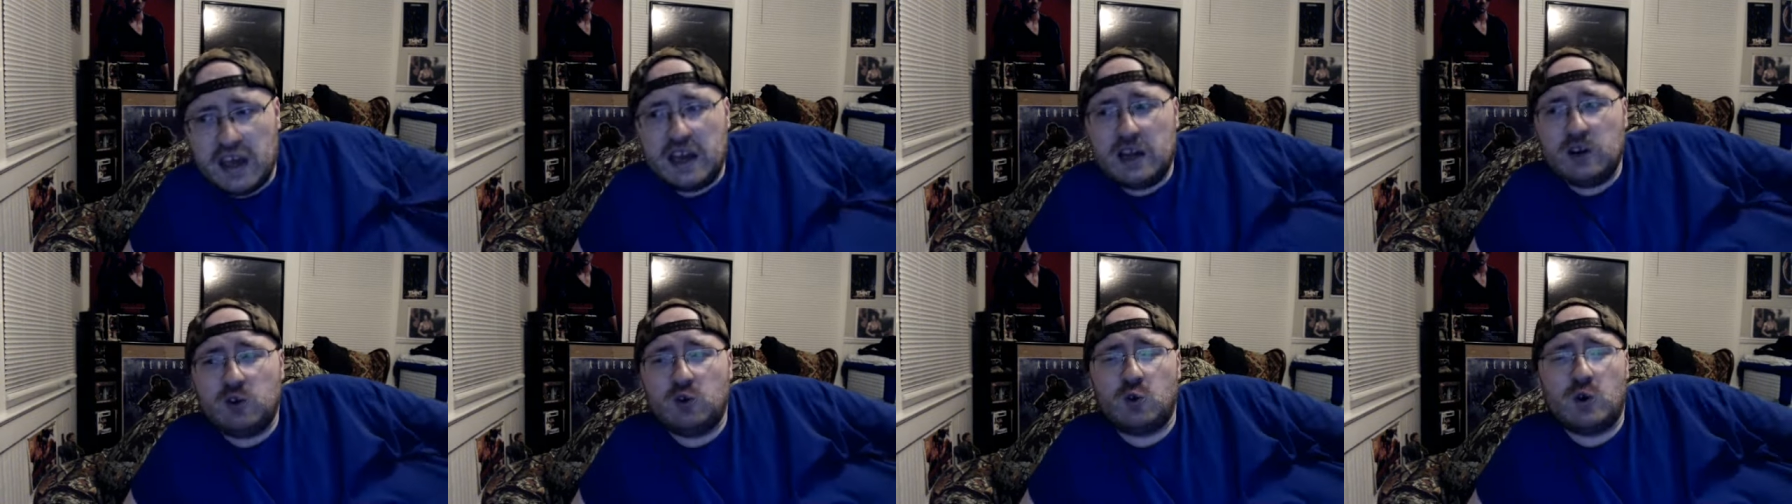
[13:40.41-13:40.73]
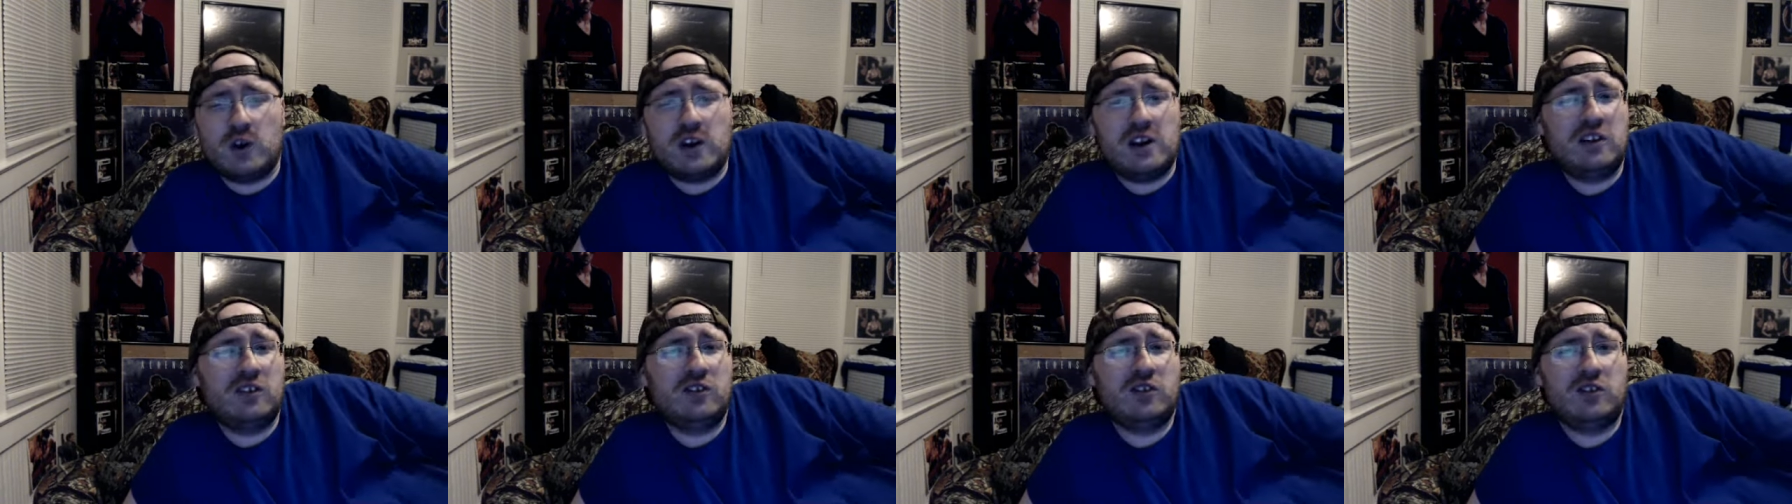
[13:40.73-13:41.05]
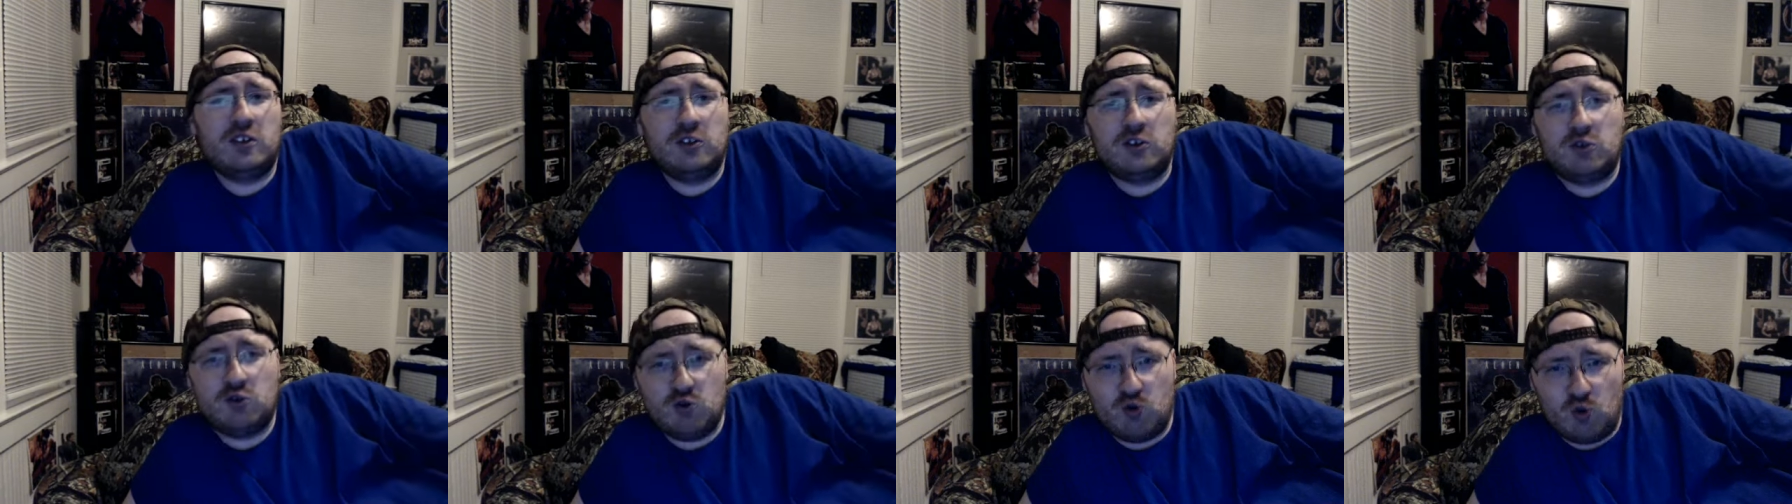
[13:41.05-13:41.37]
Critics
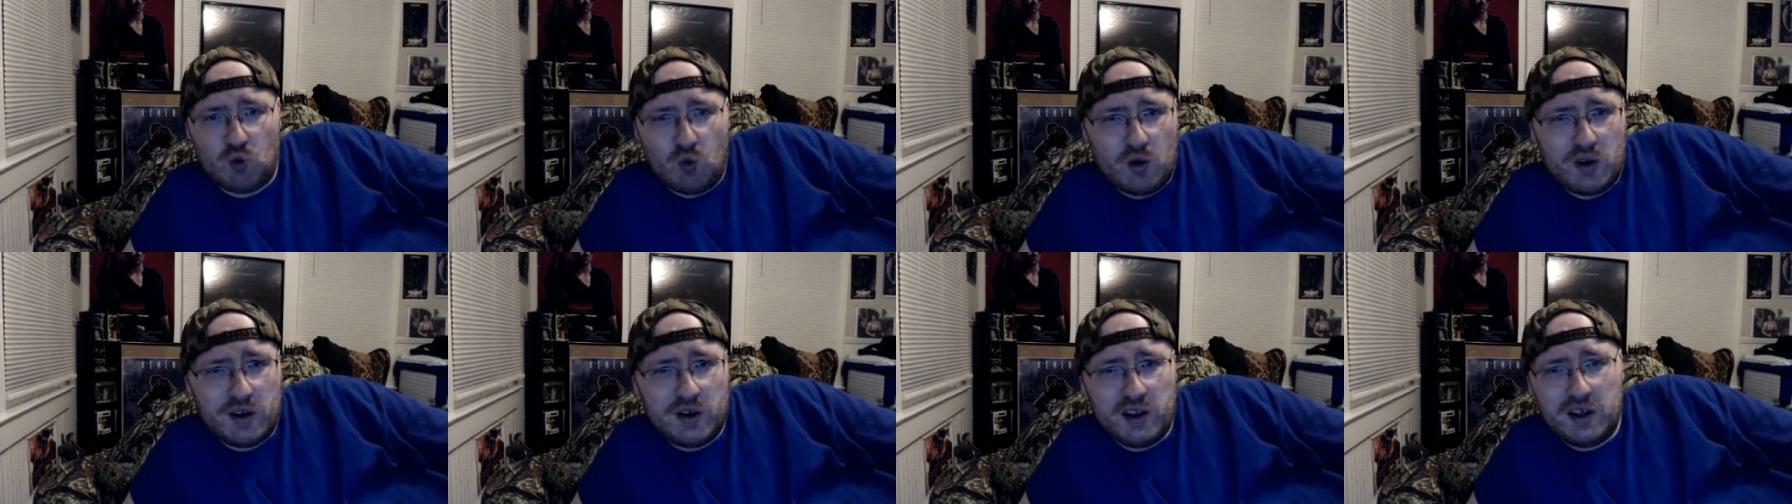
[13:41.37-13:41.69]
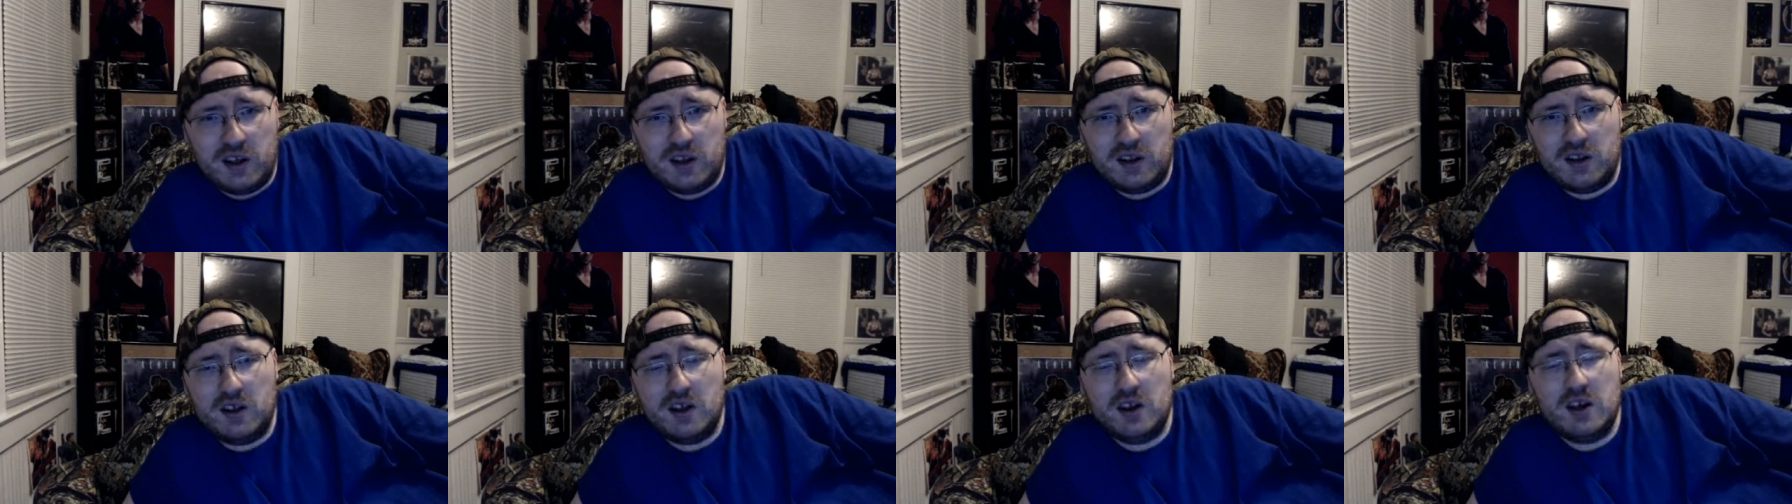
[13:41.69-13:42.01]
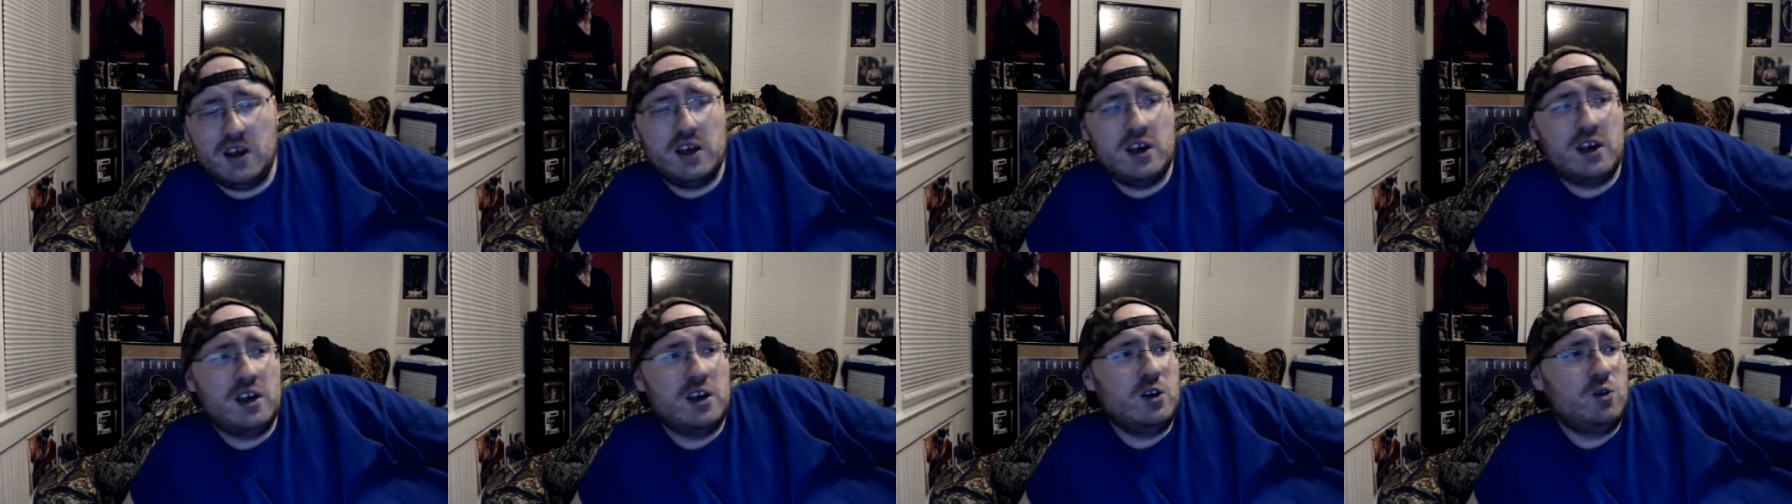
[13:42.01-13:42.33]
destroyed it,
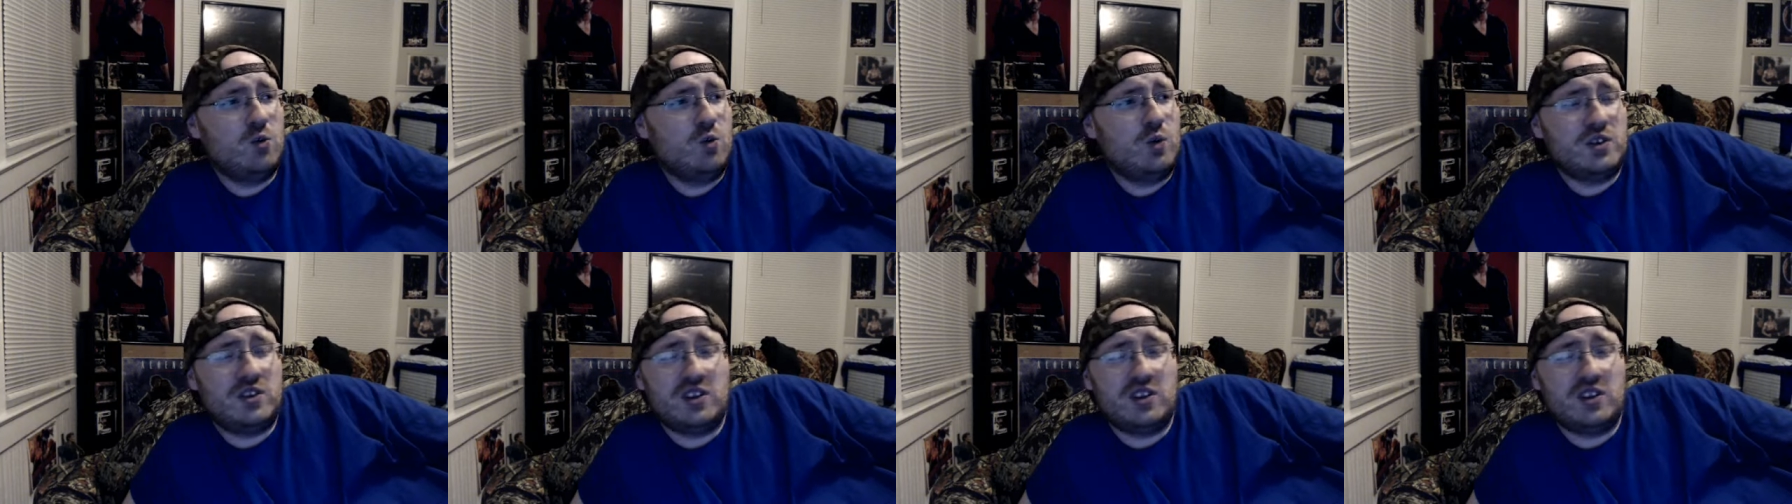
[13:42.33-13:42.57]
which